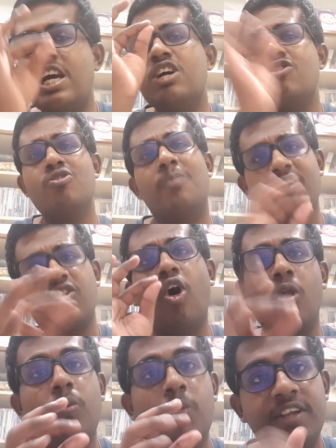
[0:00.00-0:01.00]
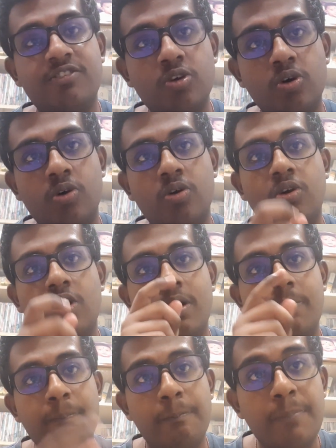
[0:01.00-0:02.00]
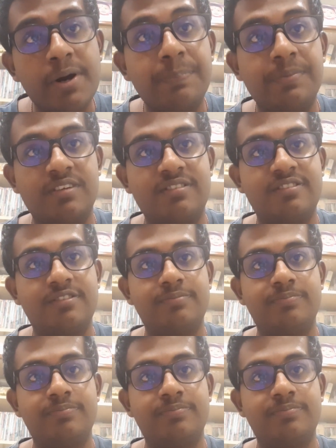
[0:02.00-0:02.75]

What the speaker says: you must always know purpose.